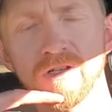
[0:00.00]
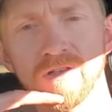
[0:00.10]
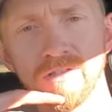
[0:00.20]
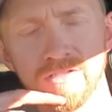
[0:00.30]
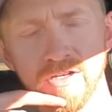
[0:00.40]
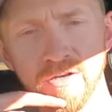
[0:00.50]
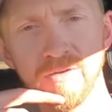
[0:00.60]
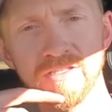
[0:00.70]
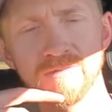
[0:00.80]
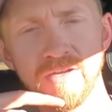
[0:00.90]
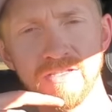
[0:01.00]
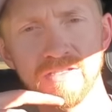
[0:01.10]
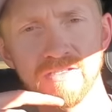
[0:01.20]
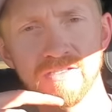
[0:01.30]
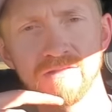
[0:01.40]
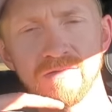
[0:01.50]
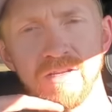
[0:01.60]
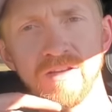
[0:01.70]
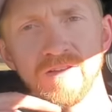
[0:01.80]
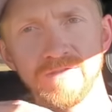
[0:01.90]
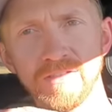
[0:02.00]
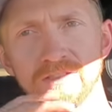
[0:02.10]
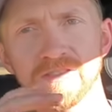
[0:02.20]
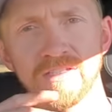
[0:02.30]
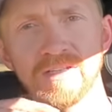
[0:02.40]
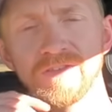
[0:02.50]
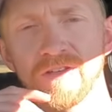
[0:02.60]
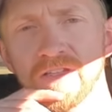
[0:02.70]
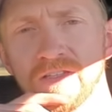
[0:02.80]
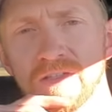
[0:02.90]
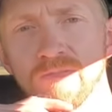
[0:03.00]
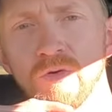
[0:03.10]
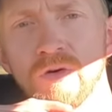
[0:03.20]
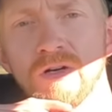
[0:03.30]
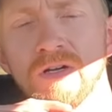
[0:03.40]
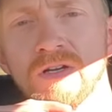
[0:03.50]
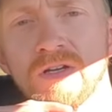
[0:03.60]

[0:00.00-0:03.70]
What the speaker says: The truck bed space feels significantly more